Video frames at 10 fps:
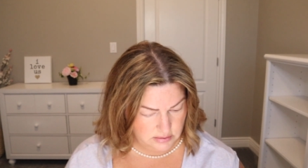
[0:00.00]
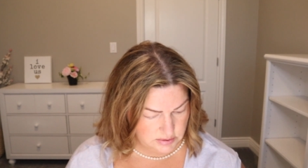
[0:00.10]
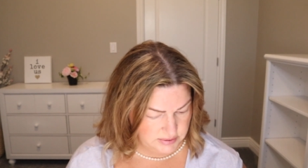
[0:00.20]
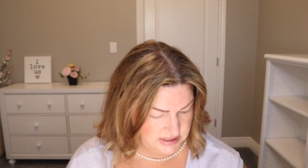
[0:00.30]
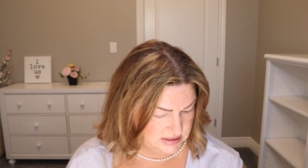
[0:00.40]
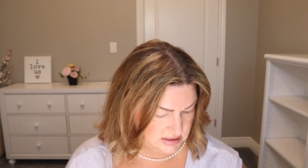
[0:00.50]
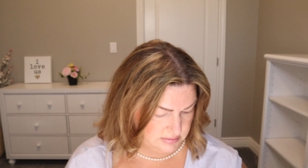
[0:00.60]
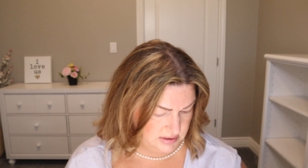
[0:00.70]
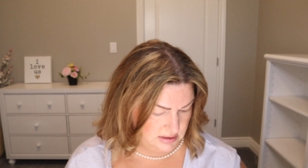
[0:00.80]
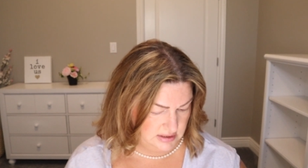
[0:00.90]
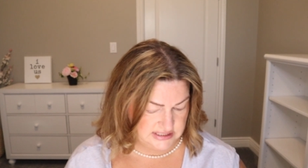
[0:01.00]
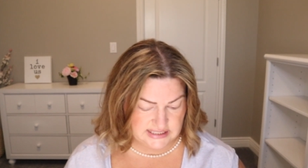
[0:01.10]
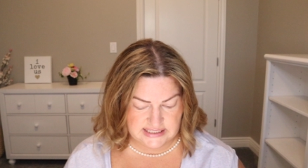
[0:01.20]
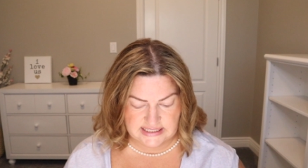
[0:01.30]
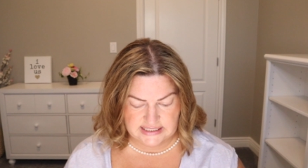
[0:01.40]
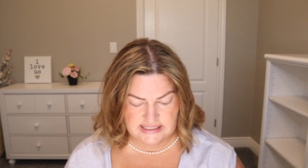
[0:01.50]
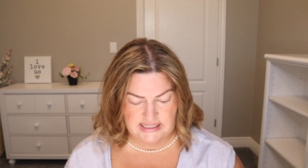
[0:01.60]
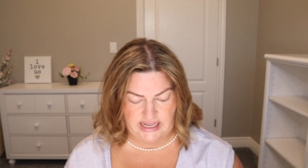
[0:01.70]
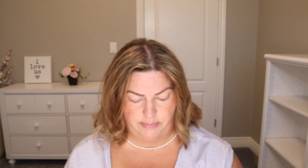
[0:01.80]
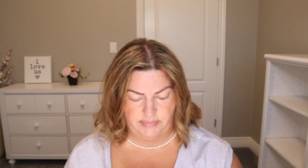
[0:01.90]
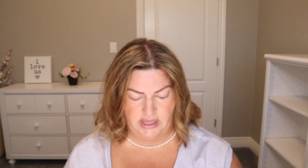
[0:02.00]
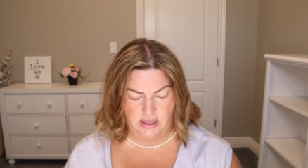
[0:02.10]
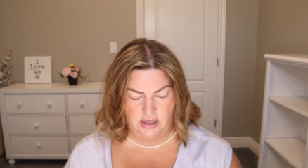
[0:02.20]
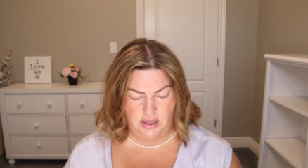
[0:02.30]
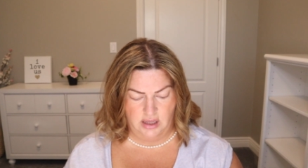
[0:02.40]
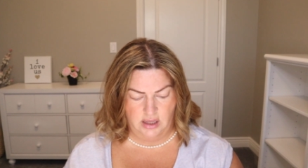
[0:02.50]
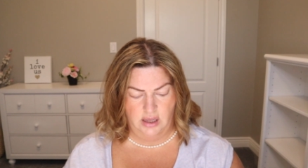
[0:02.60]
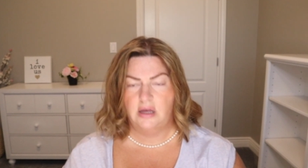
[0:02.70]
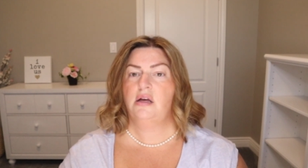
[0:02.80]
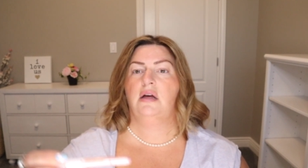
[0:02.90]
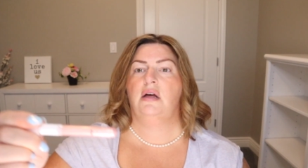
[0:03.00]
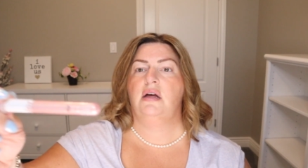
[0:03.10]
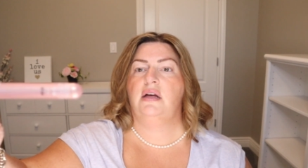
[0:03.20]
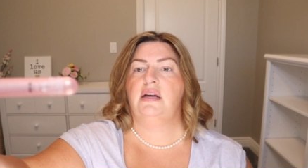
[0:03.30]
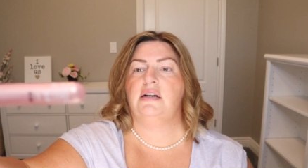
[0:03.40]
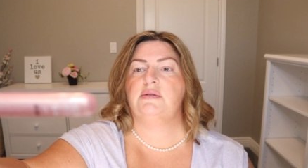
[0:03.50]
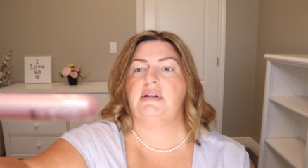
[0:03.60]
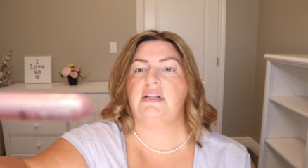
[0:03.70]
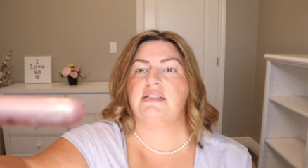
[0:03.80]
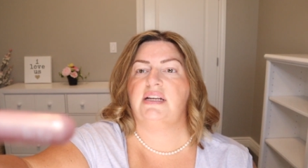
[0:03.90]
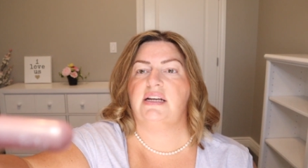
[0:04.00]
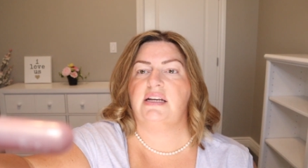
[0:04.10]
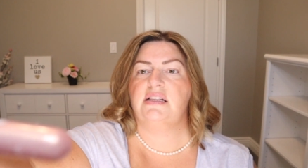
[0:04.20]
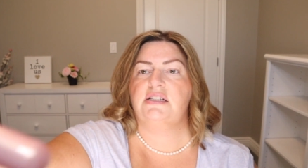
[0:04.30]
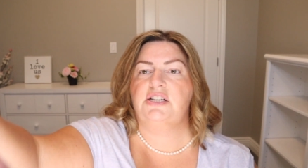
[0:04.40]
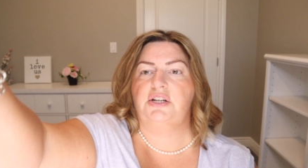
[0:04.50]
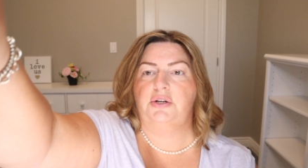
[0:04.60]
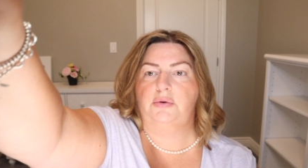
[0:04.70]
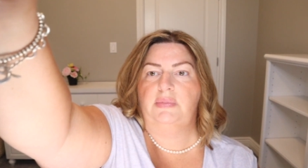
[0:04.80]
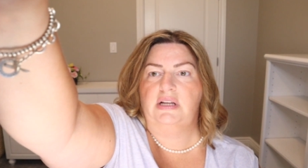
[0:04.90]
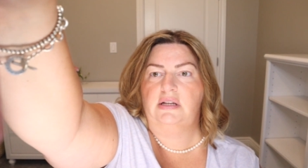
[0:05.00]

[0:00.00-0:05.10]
which one is this one? This is Slip. Here's what it looks like in the tube.